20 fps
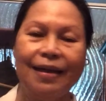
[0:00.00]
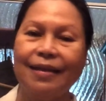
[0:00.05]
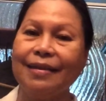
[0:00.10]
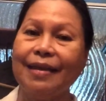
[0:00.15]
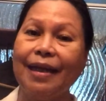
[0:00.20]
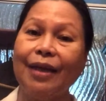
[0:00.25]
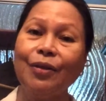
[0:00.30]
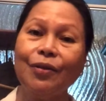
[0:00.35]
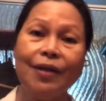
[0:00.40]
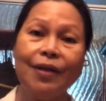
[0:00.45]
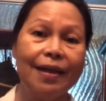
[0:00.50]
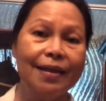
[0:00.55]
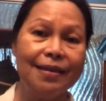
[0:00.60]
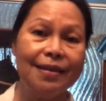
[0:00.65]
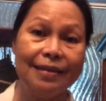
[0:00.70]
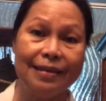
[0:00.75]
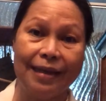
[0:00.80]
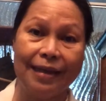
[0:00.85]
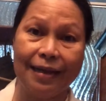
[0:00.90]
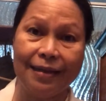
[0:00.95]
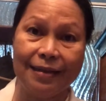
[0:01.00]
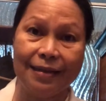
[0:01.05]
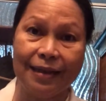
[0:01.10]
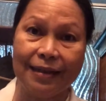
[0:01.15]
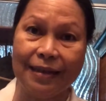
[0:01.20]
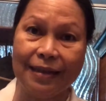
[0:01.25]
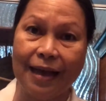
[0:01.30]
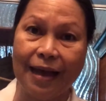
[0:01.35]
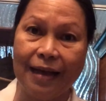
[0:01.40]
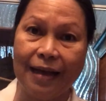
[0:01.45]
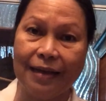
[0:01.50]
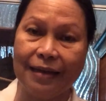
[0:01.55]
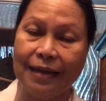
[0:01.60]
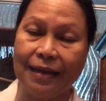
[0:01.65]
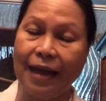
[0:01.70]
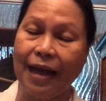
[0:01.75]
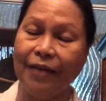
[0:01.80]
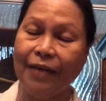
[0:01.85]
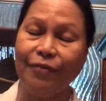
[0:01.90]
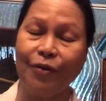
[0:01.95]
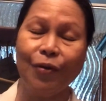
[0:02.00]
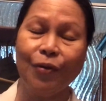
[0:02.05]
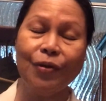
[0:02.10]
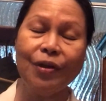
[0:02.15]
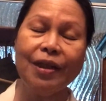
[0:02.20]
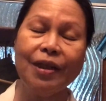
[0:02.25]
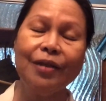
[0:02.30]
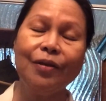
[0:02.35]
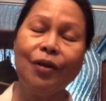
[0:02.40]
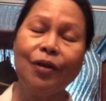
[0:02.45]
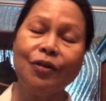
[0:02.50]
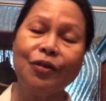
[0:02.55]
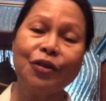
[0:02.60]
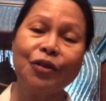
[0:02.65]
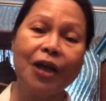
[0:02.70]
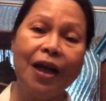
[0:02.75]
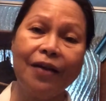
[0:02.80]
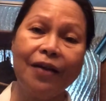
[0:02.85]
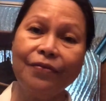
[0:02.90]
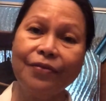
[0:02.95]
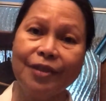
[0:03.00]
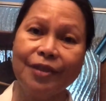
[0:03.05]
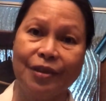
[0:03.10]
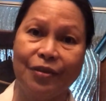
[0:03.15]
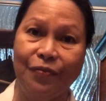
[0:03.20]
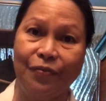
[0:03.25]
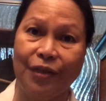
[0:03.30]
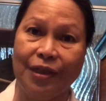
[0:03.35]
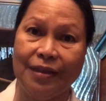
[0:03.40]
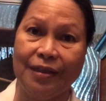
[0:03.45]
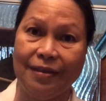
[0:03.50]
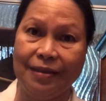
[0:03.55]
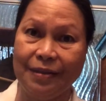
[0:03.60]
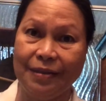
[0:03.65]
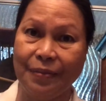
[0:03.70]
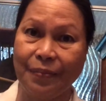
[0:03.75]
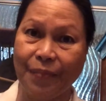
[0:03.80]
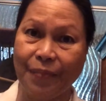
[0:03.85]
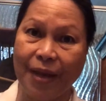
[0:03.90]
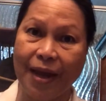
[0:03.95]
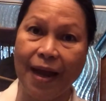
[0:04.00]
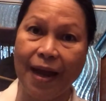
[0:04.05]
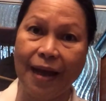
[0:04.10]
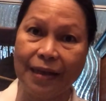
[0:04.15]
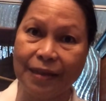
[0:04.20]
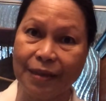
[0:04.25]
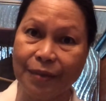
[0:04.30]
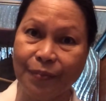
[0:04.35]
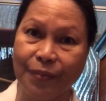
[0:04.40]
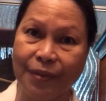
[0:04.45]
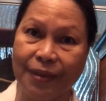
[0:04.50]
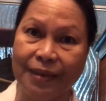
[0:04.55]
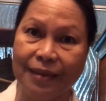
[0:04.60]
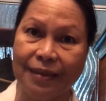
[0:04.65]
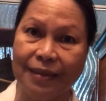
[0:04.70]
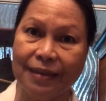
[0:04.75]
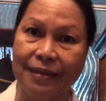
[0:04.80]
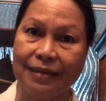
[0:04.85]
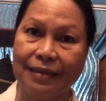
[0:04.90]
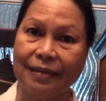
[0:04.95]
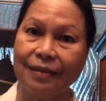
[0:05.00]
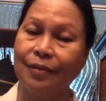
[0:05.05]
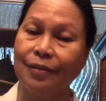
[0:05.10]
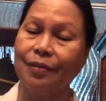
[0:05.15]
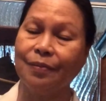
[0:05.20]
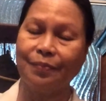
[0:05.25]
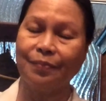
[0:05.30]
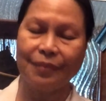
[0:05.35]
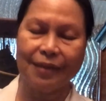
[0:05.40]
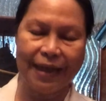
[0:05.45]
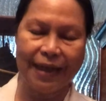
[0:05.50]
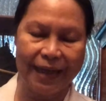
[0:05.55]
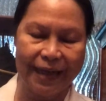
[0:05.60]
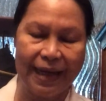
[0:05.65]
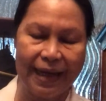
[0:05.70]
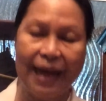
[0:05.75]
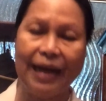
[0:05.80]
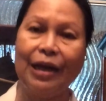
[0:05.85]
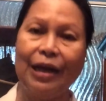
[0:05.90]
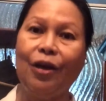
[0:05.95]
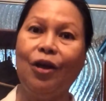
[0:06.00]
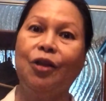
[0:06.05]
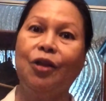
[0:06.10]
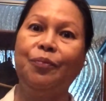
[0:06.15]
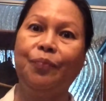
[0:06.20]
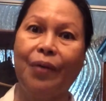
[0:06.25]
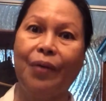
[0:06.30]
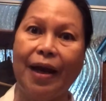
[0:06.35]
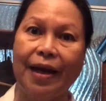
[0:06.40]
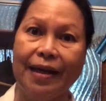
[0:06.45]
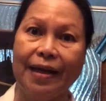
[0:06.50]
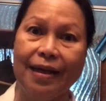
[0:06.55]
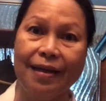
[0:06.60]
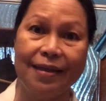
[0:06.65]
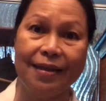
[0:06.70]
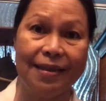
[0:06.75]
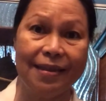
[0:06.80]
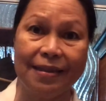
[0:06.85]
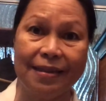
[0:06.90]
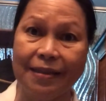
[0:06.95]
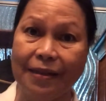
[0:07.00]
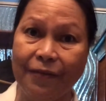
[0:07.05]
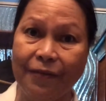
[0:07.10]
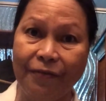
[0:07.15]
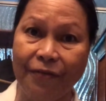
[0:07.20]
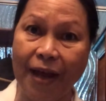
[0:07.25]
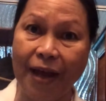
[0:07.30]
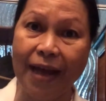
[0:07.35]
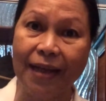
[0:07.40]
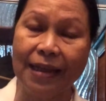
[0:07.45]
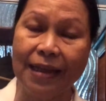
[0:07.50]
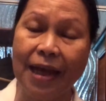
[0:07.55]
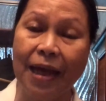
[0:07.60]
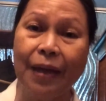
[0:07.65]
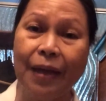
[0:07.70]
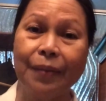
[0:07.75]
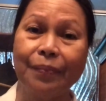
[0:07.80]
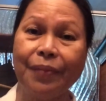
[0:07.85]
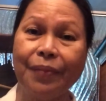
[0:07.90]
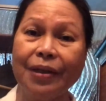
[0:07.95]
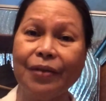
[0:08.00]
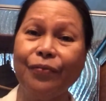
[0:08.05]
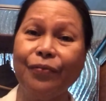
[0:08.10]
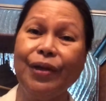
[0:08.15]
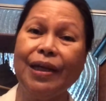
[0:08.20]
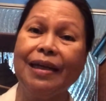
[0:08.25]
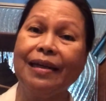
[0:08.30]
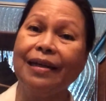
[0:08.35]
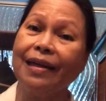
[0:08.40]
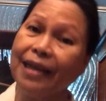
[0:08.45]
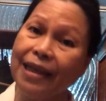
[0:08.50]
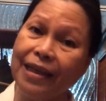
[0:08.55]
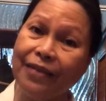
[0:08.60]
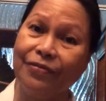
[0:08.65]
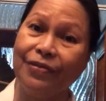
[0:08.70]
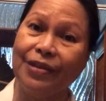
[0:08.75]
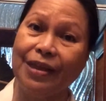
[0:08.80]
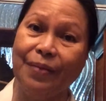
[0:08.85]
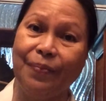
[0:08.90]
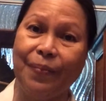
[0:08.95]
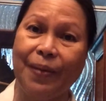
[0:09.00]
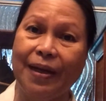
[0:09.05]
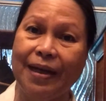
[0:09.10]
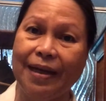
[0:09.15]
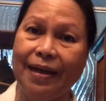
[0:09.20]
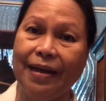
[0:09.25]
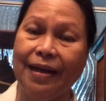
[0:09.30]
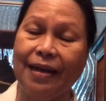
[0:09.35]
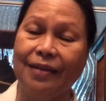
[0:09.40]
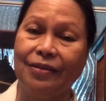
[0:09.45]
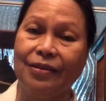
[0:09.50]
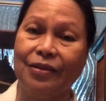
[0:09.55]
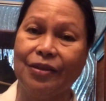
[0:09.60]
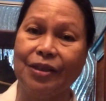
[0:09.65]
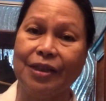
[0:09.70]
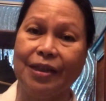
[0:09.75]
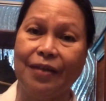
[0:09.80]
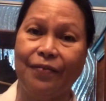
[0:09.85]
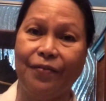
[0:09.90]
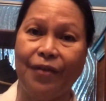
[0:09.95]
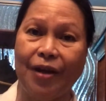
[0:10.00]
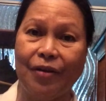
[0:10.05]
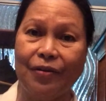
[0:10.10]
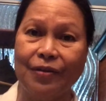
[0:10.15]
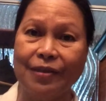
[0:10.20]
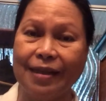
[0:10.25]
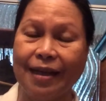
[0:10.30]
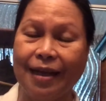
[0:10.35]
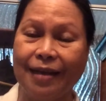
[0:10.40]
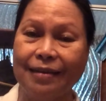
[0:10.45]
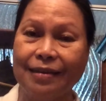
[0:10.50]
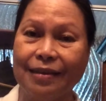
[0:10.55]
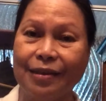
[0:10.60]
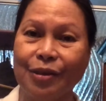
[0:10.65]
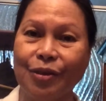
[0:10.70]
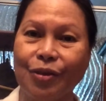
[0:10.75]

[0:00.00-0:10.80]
They don't understand that I've only not traveled with my husband. Again, not bragging, this is the fact. But we lived in many countries, in various countries.